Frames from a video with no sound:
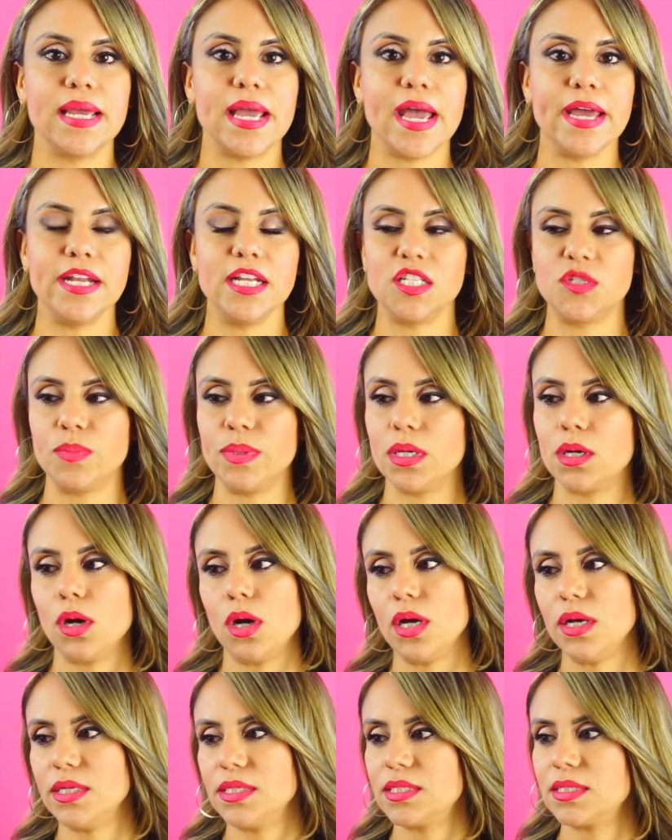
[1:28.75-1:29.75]
And it's
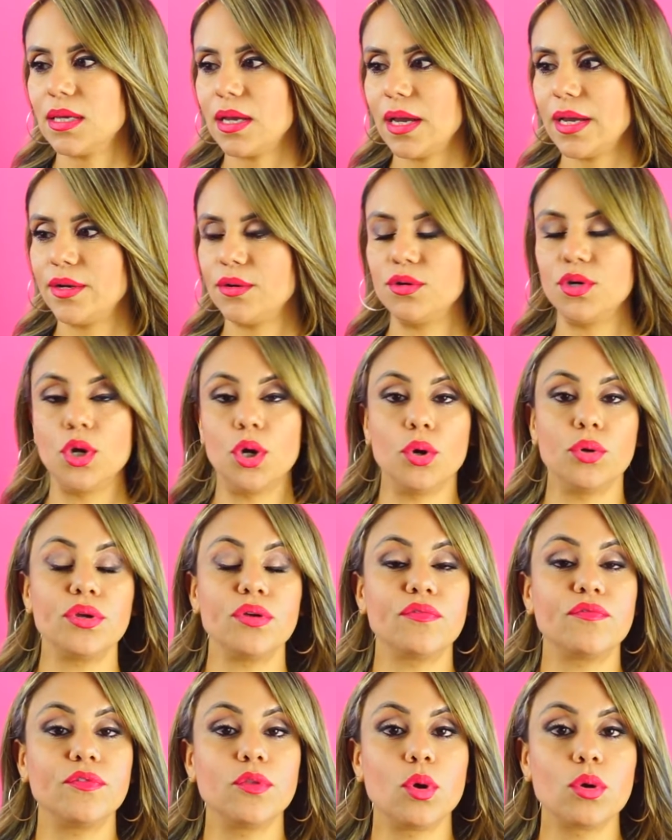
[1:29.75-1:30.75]
because, I don't know,
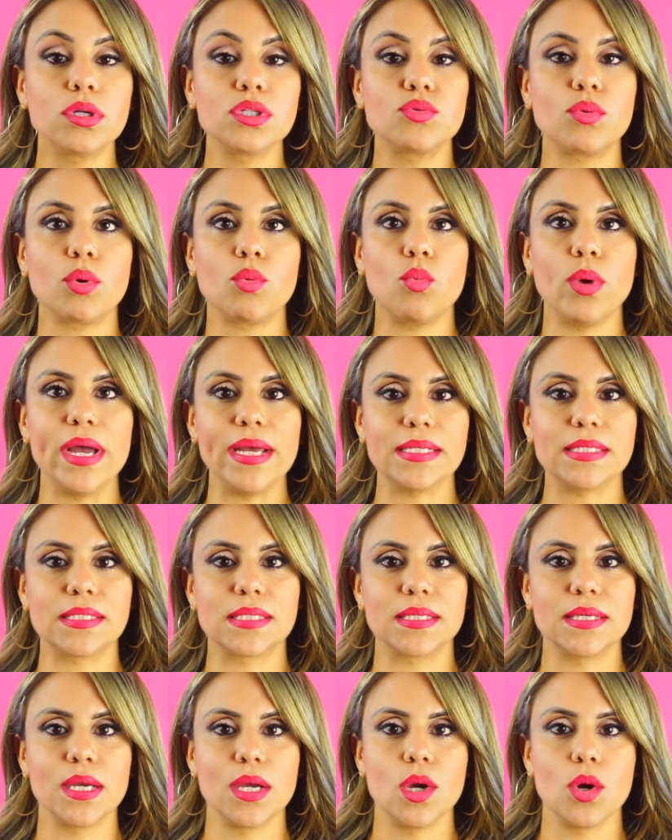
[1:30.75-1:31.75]
your floors were
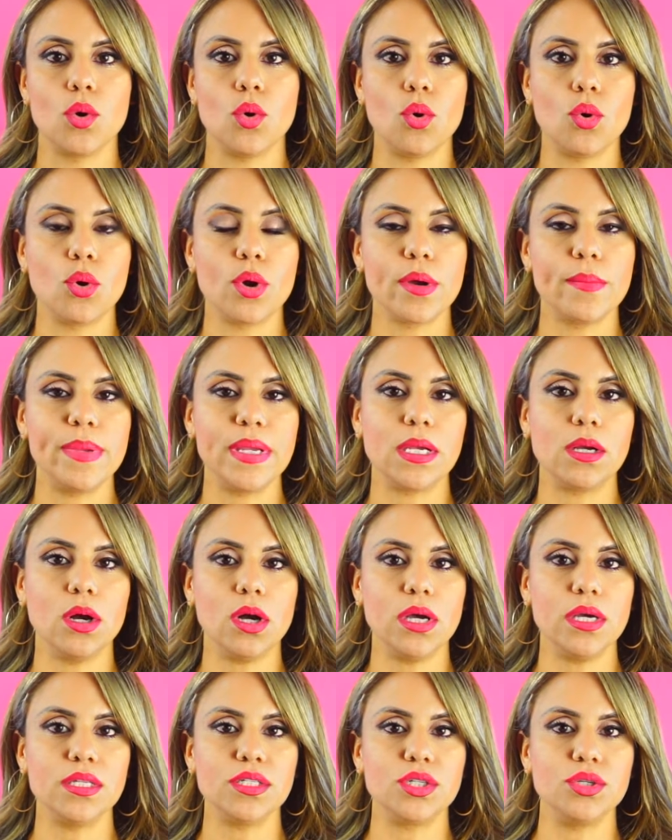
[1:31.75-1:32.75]
wet, or
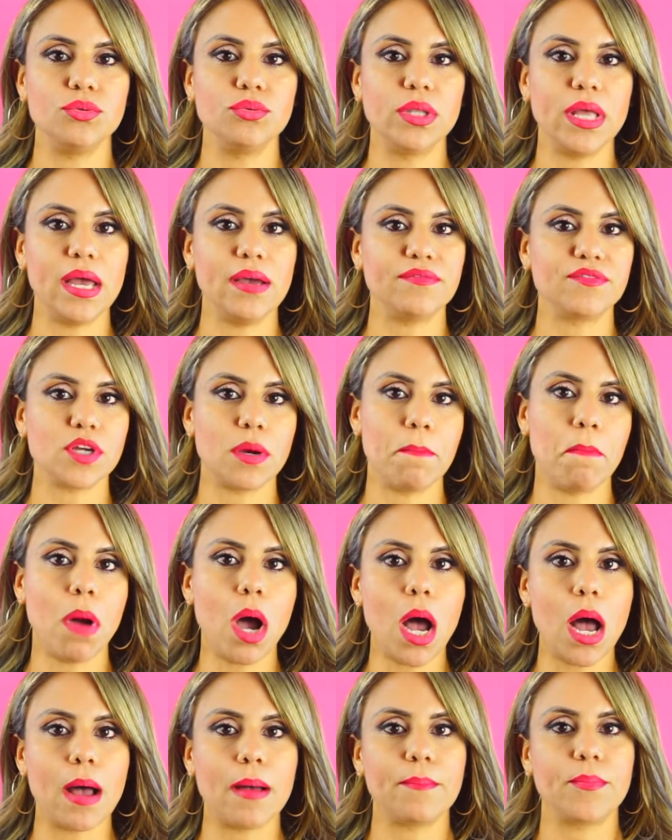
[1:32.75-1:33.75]
because you left a
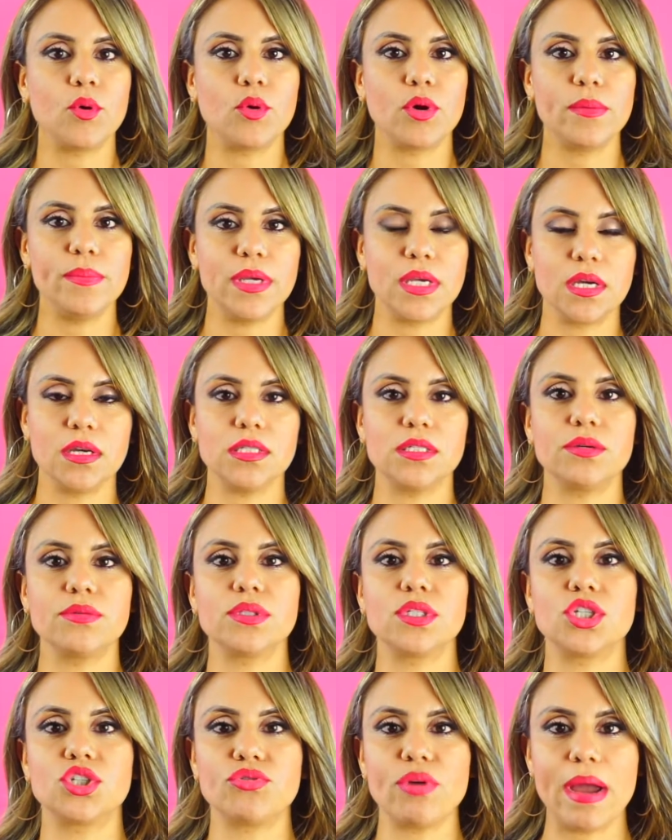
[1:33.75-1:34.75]
mop, or because there
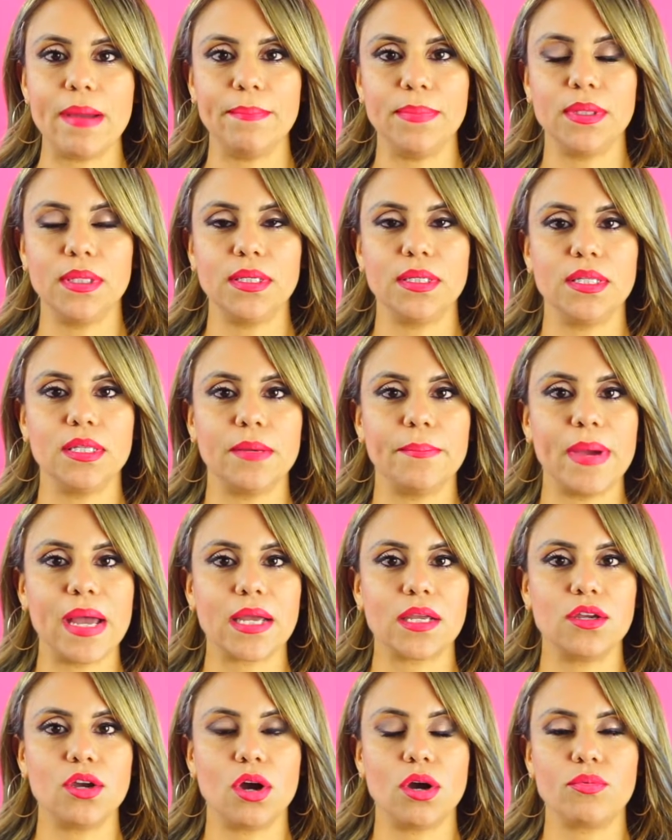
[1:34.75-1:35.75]
was a trampoline in the
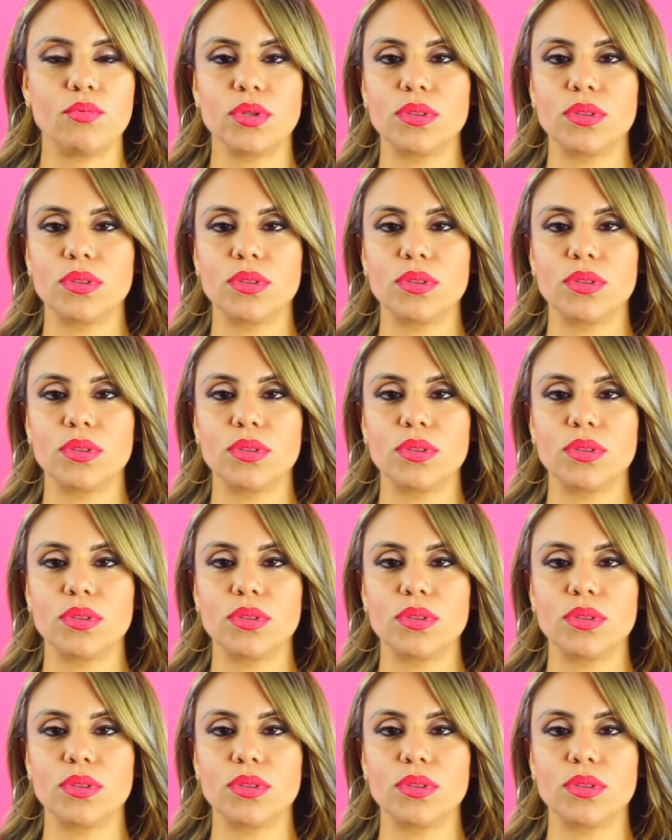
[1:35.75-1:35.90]
backyard.